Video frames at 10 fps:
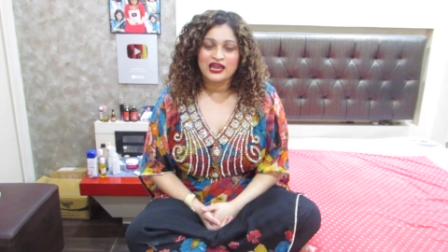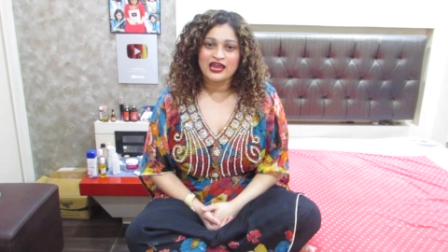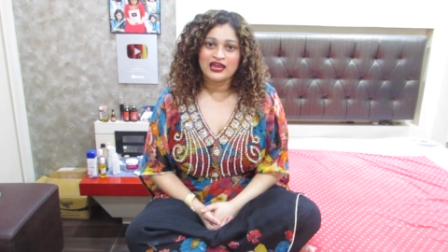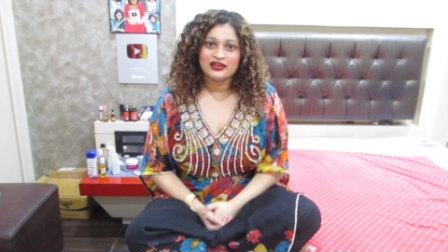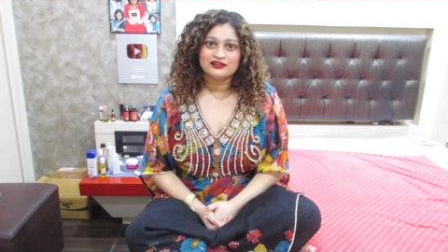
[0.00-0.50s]

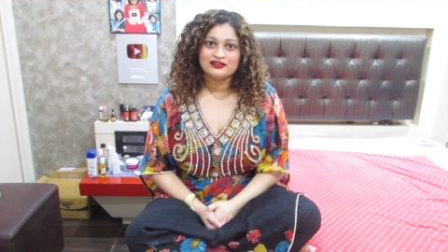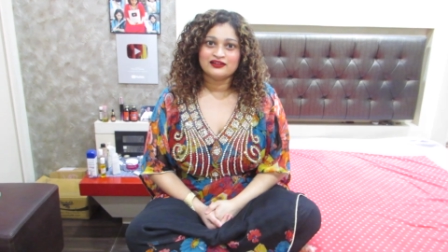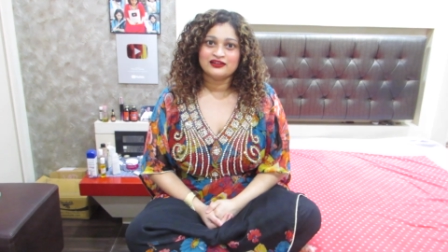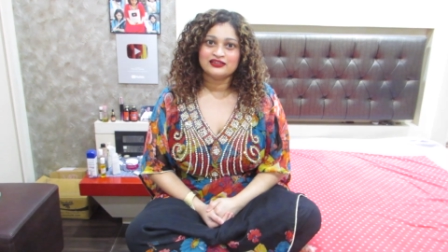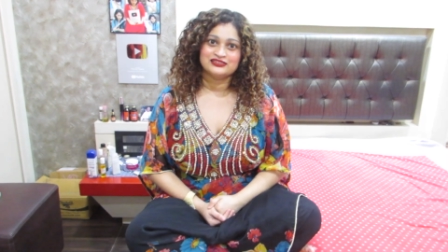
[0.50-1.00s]
and
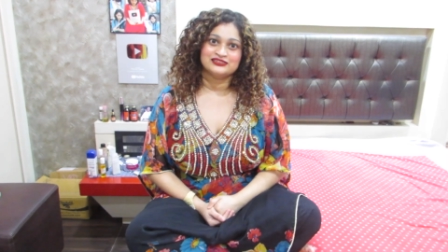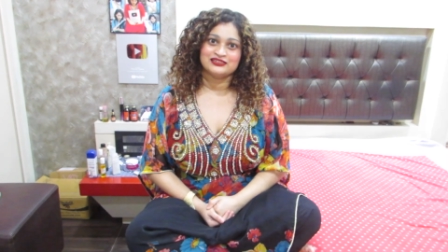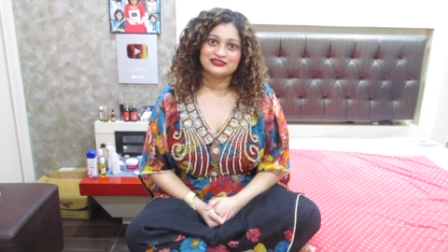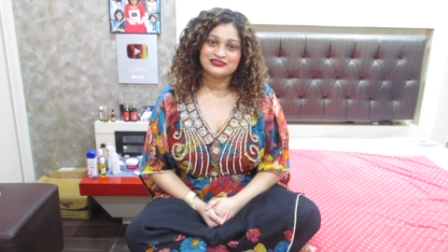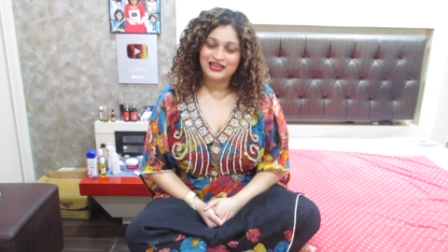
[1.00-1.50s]
uh, it's
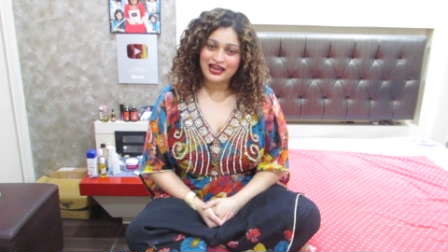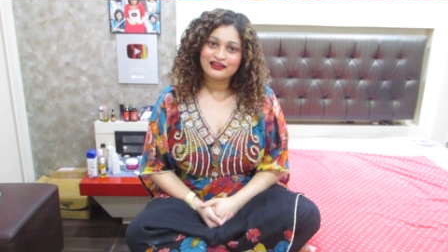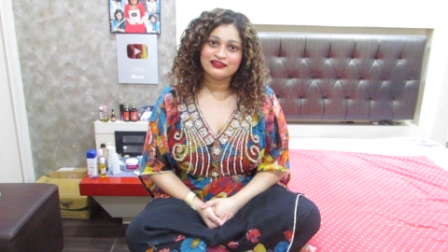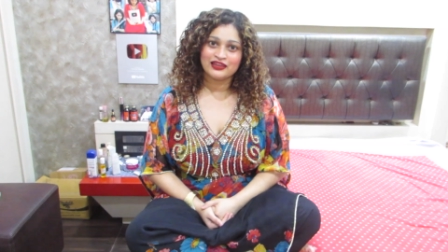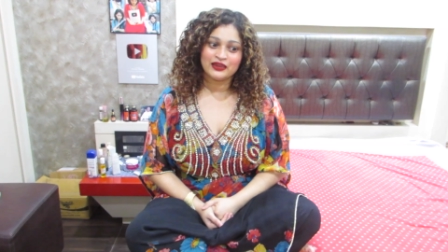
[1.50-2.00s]
a
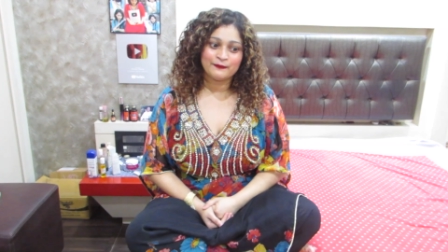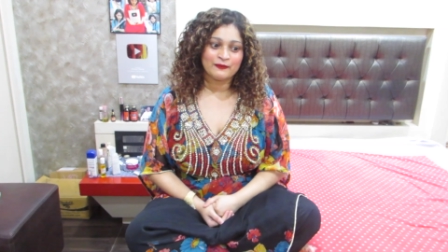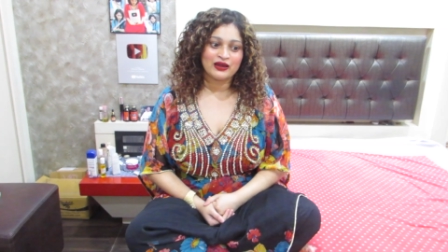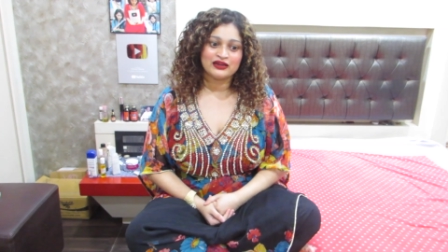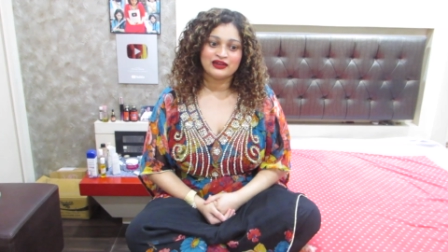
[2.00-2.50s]
sad thing
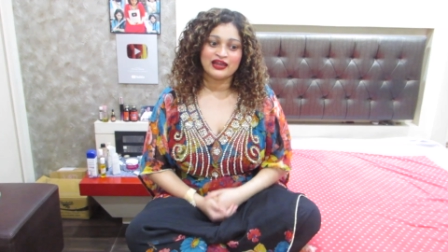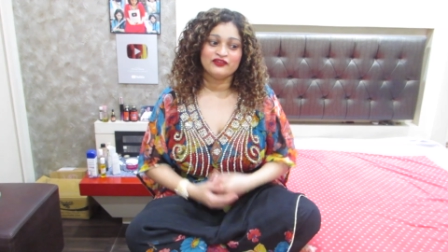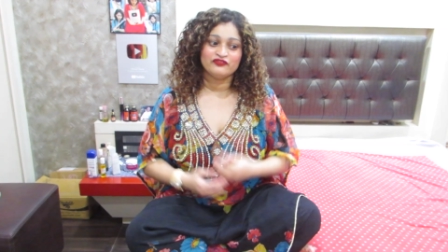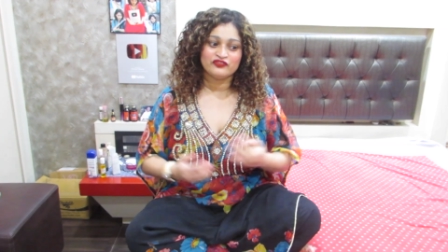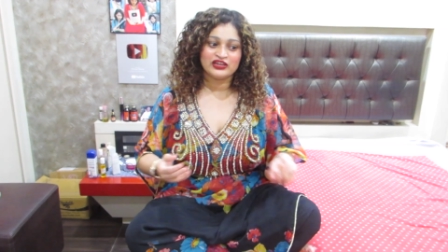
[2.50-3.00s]
but
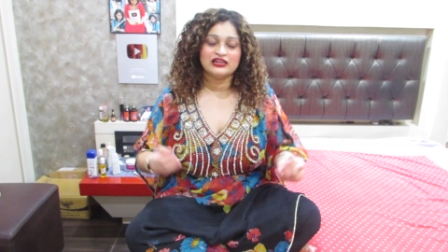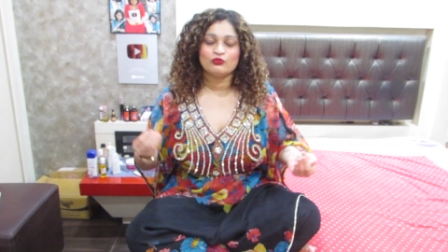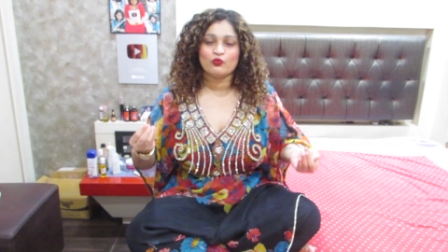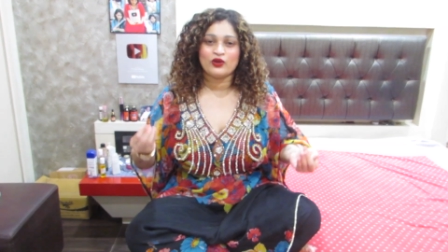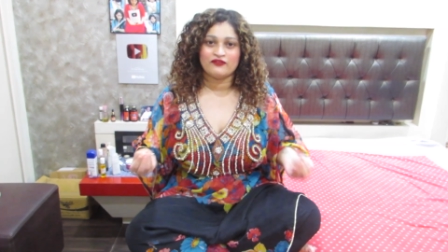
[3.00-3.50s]
I feel
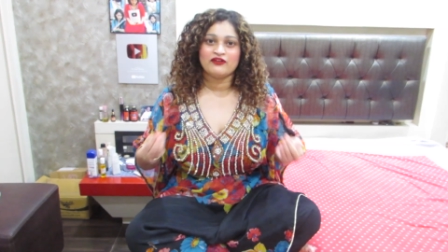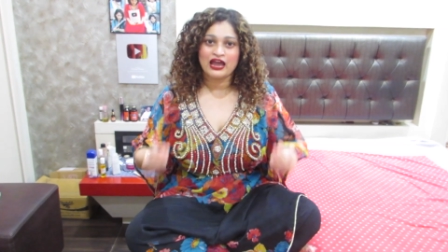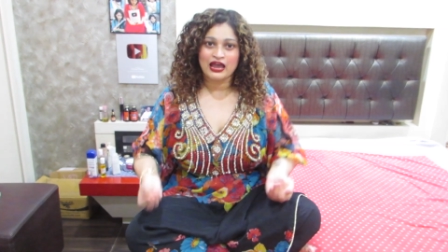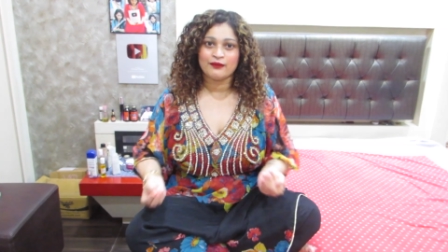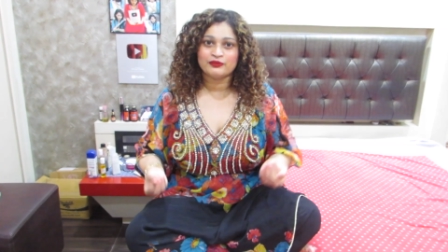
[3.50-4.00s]
whatever
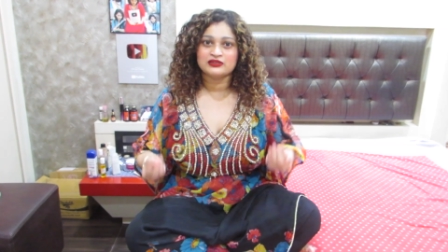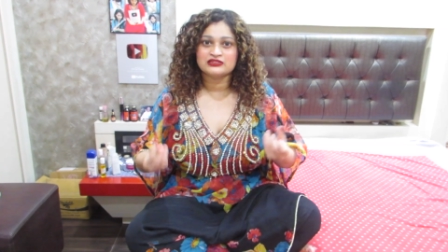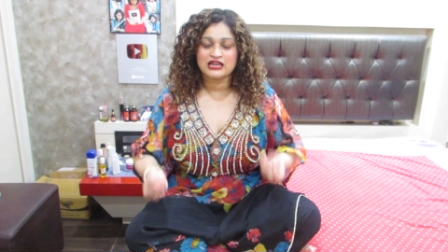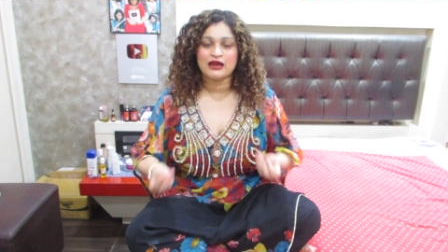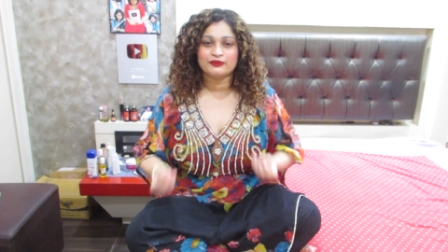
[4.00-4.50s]

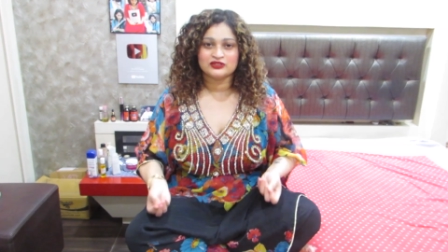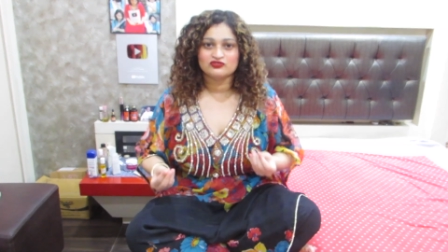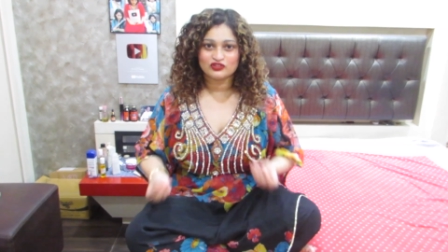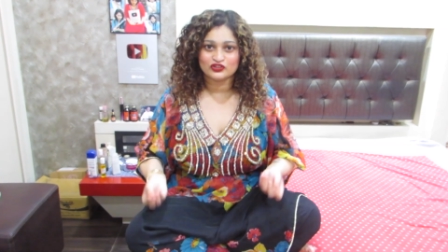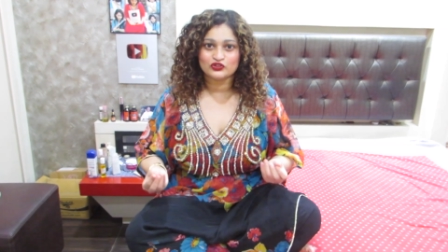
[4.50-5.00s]
happens
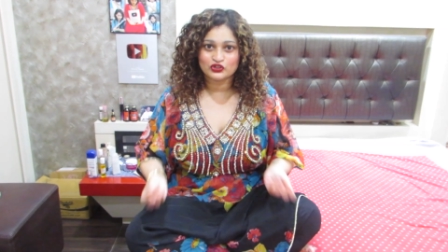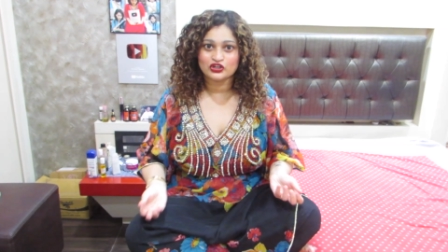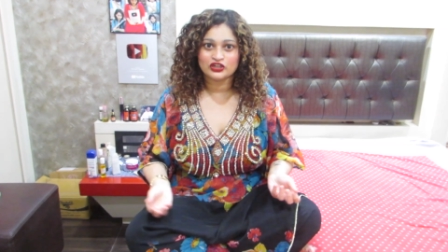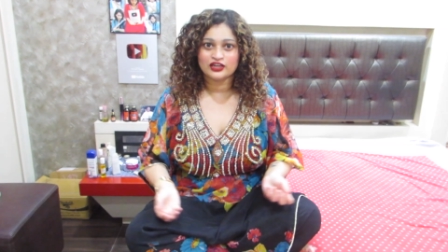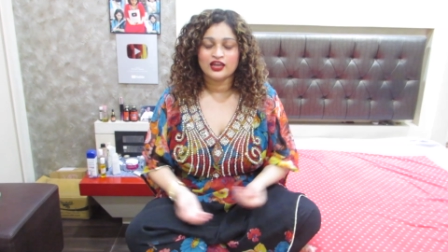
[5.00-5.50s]
happens for the
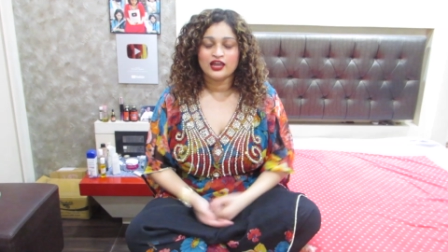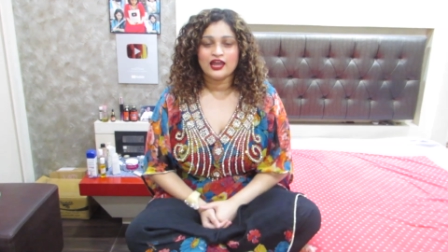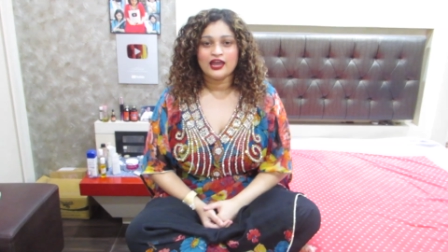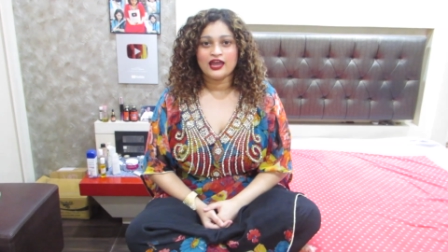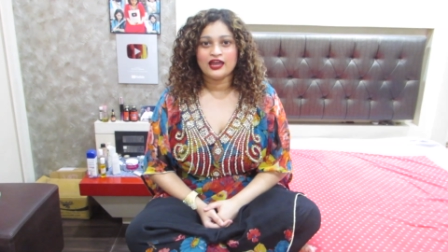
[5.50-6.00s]
good
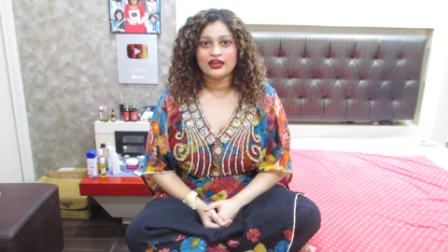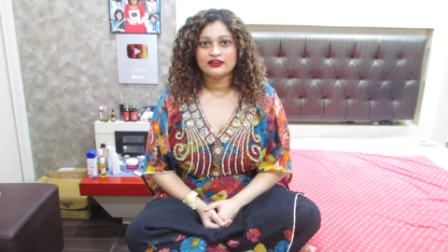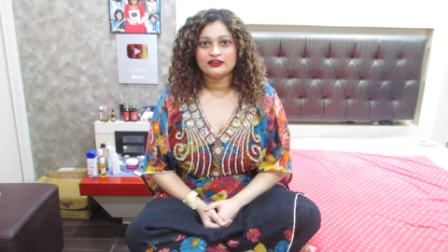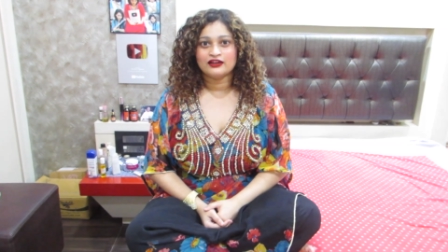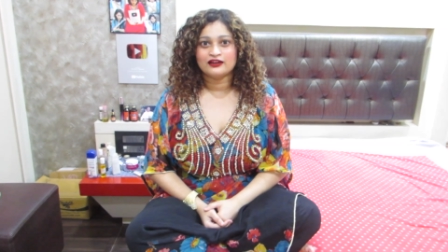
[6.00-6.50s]

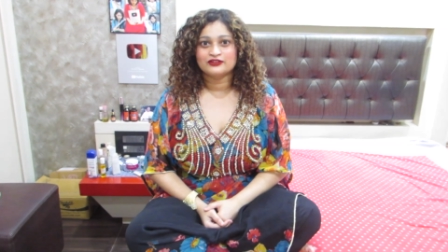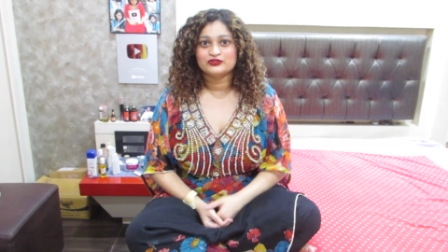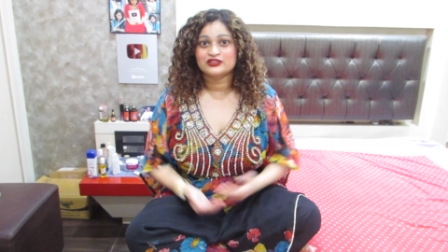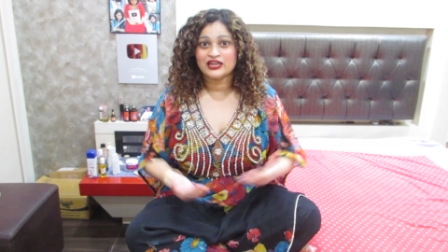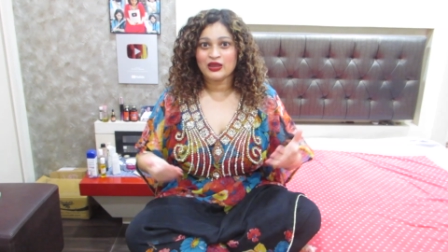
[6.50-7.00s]
and uh,
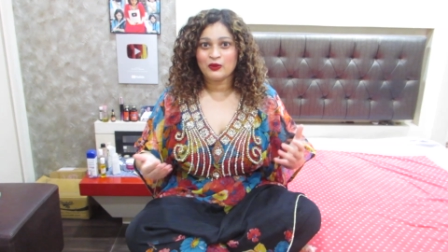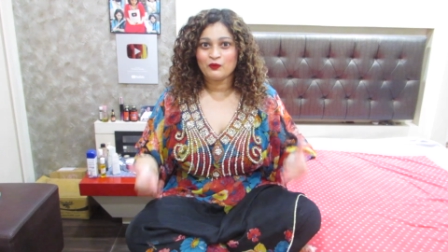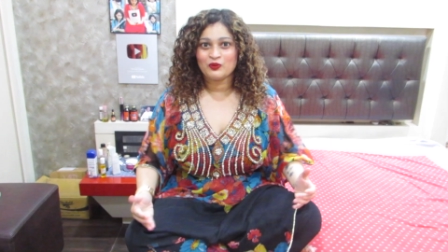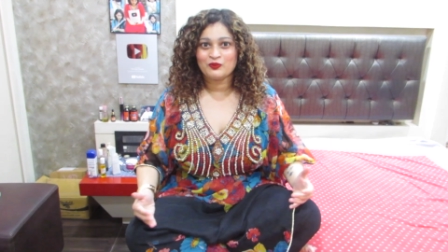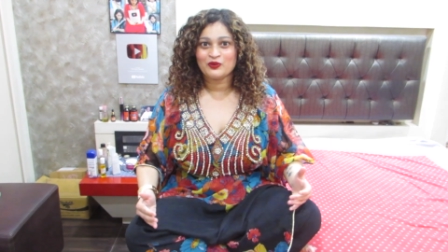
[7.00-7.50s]
today
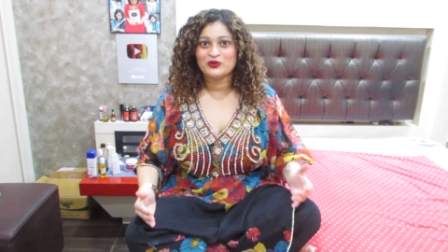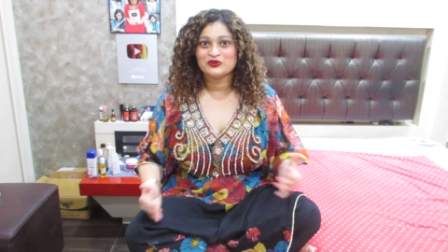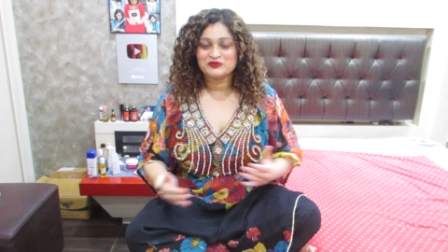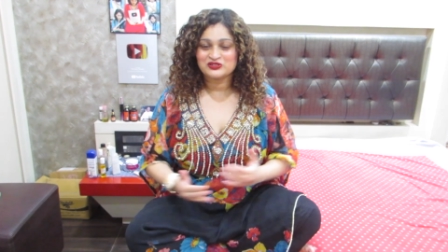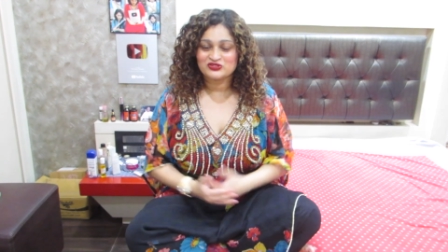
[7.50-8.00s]
we were going
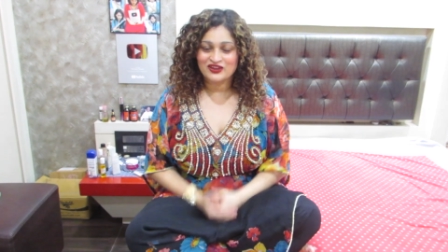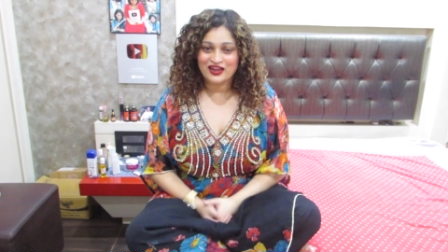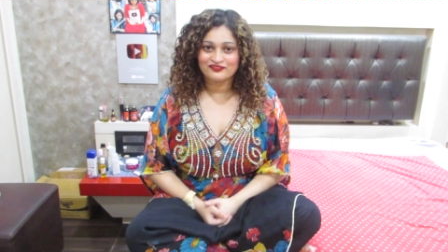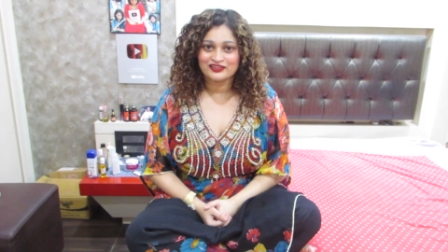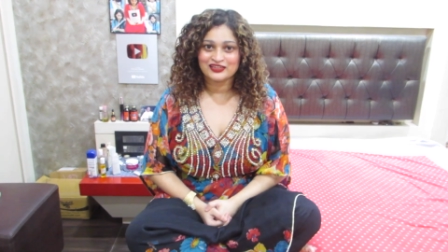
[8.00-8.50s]
to be
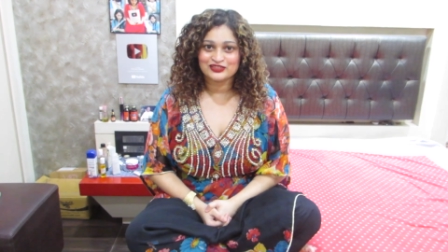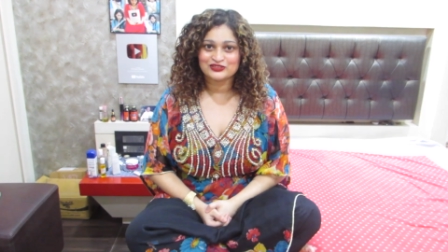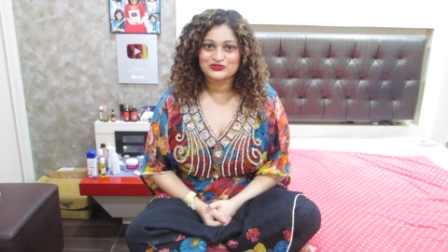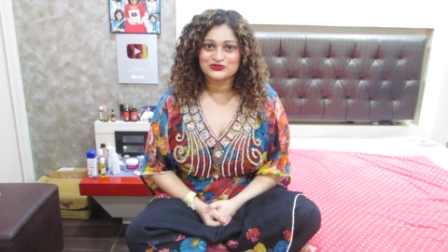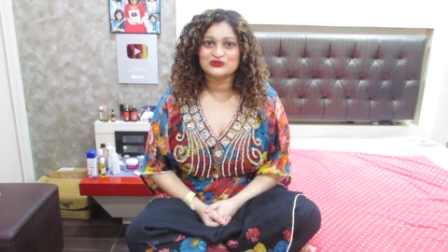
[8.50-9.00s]
traveling
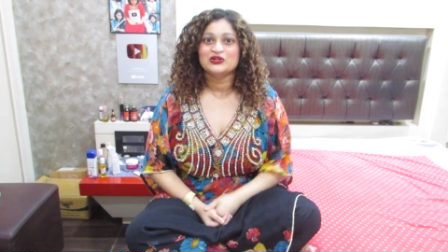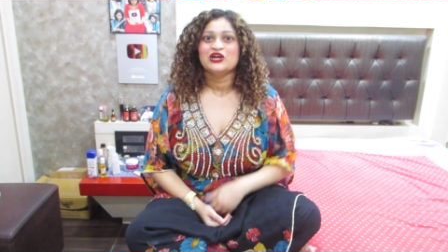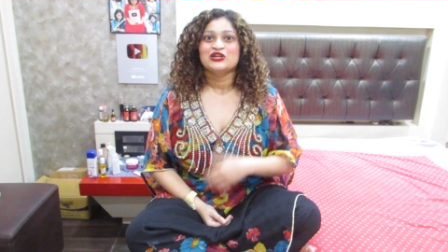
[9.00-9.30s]
to